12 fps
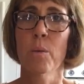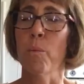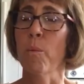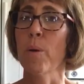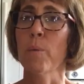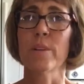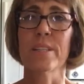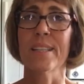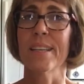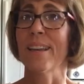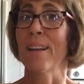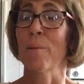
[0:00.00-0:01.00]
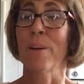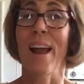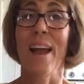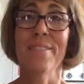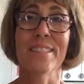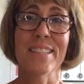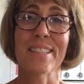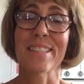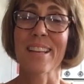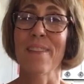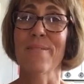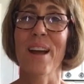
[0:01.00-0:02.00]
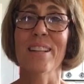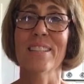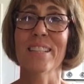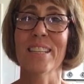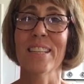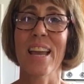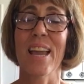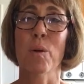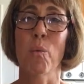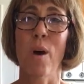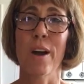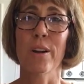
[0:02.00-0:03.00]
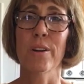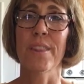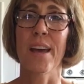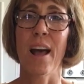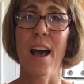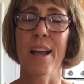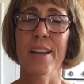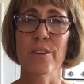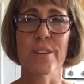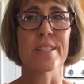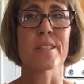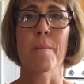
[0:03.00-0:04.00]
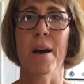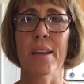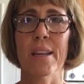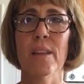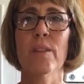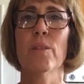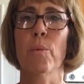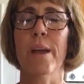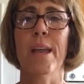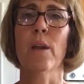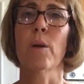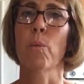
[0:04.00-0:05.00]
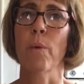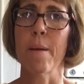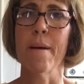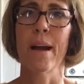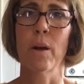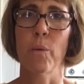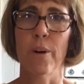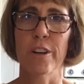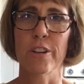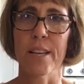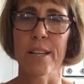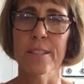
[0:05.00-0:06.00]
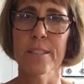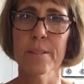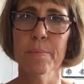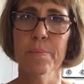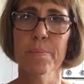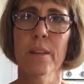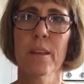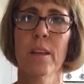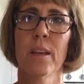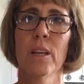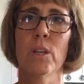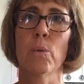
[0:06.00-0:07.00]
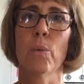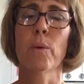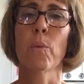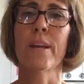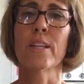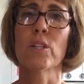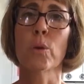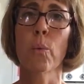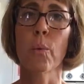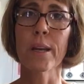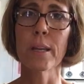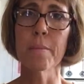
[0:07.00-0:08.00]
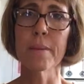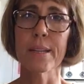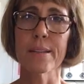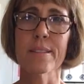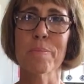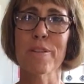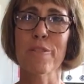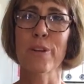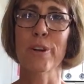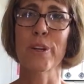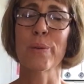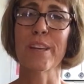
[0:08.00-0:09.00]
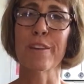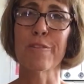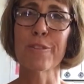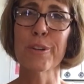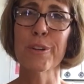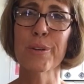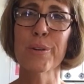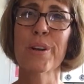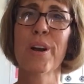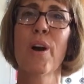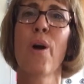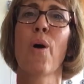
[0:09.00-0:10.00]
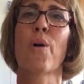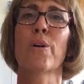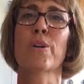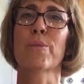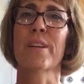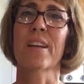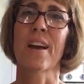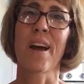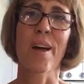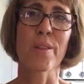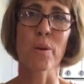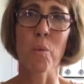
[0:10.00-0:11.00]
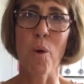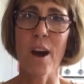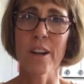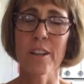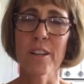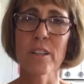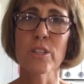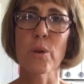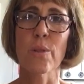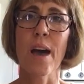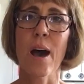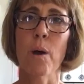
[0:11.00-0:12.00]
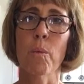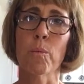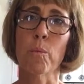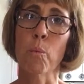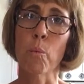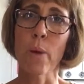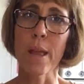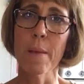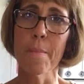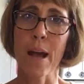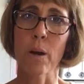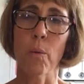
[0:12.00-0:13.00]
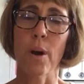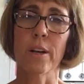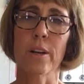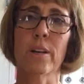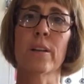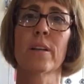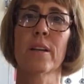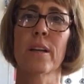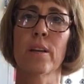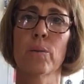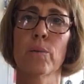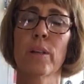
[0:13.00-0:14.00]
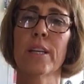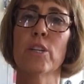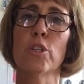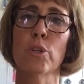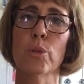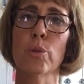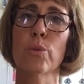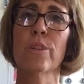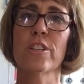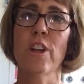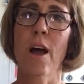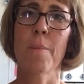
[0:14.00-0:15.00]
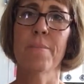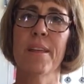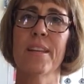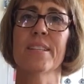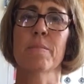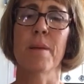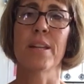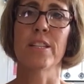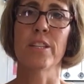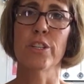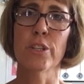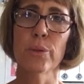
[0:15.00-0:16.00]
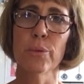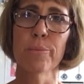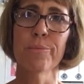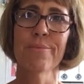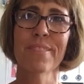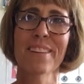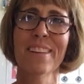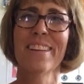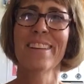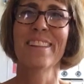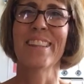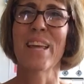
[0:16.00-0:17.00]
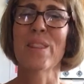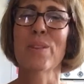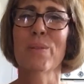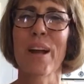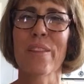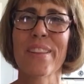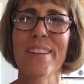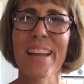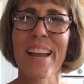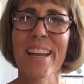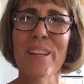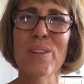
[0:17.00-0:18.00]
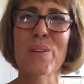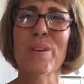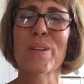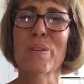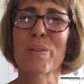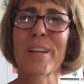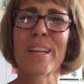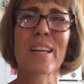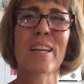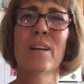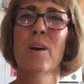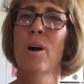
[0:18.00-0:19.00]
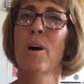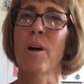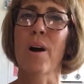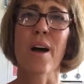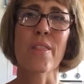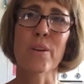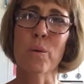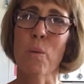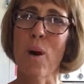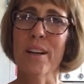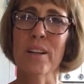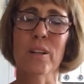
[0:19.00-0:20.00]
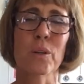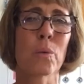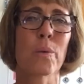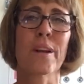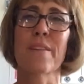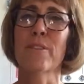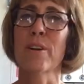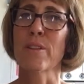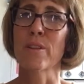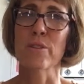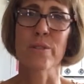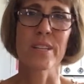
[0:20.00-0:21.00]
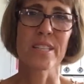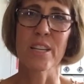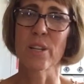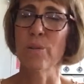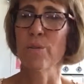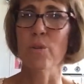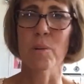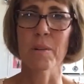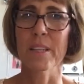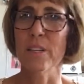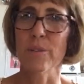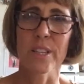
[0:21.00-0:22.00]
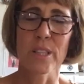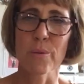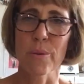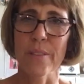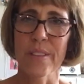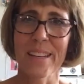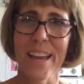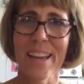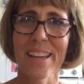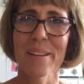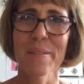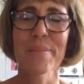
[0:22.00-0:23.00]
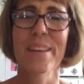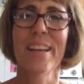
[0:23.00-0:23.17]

What we're seeing and what I've seen is I have not seen a water that hydrates the body the way way back water does. You want to wait 20 minutes before you eat food or drink other water so that way back water can really do the job that it's meant to do. Then throughout the day, you can drink other water, whatever other drinks that you normally drink throughout the day.